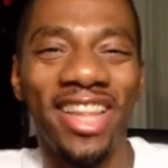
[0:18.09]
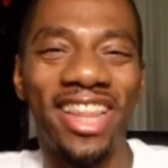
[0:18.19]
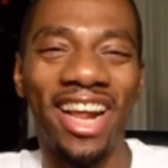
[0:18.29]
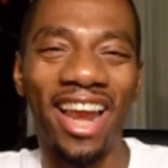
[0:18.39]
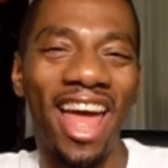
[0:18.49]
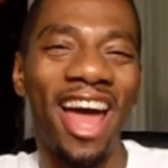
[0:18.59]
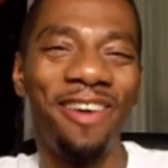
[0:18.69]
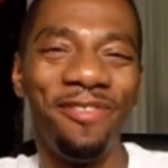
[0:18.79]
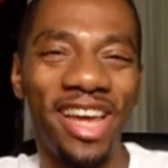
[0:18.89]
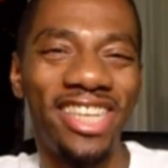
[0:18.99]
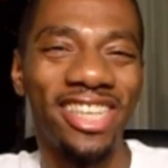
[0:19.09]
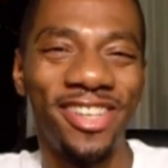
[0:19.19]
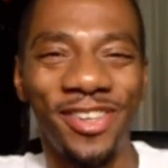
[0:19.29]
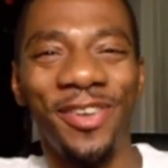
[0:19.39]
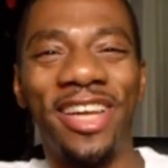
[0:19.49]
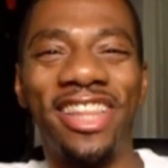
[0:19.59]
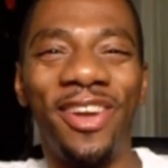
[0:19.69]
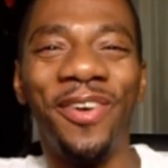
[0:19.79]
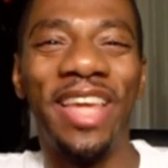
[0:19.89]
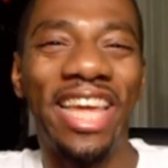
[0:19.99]
the Glam Nation tour at the
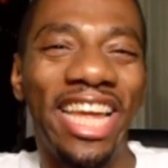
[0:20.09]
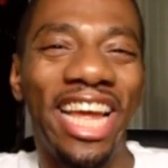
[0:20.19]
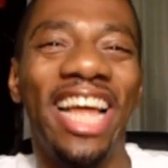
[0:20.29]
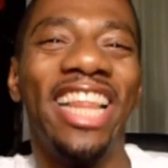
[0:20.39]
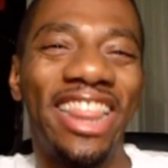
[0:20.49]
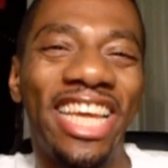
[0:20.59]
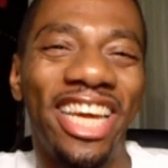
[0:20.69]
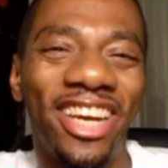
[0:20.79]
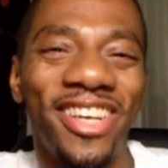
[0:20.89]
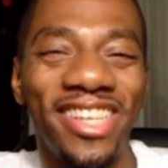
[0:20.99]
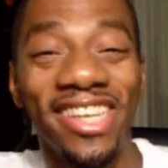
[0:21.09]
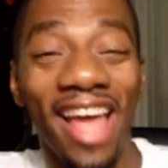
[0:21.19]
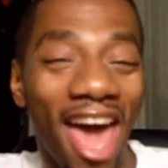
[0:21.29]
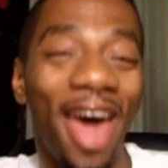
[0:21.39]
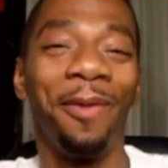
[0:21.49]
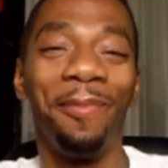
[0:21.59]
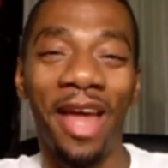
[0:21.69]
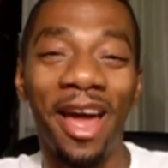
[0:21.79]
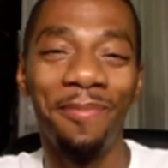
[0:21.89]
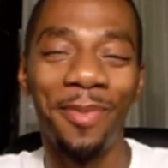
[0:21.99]
Nokia Theater to see Adam
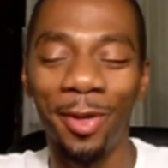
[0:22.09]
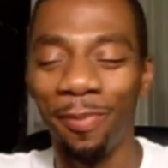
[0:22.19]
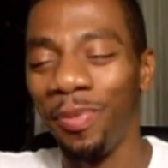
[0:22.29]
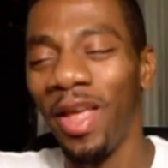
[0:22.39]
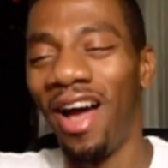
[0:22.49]
Lambert.